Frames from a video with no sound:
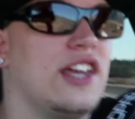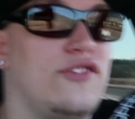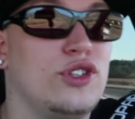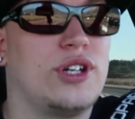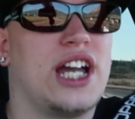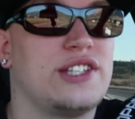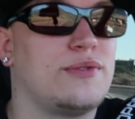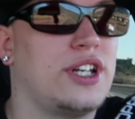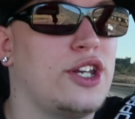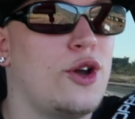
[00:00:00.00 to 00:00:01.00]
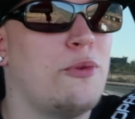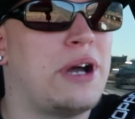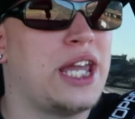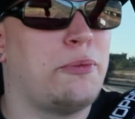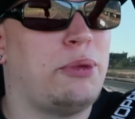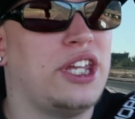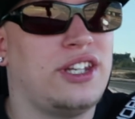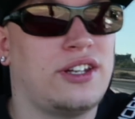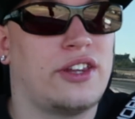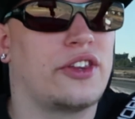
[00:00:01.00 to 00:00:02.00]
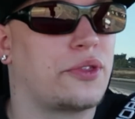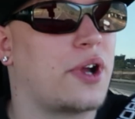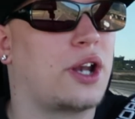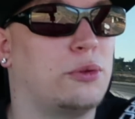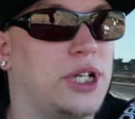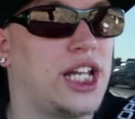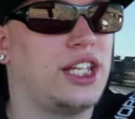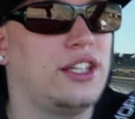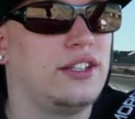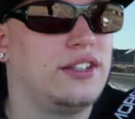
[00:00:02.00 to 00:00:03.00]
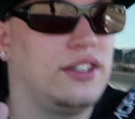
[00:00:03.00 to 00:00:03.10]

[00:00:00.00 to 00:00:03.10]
If you guys want to know my opinion on the throttle body,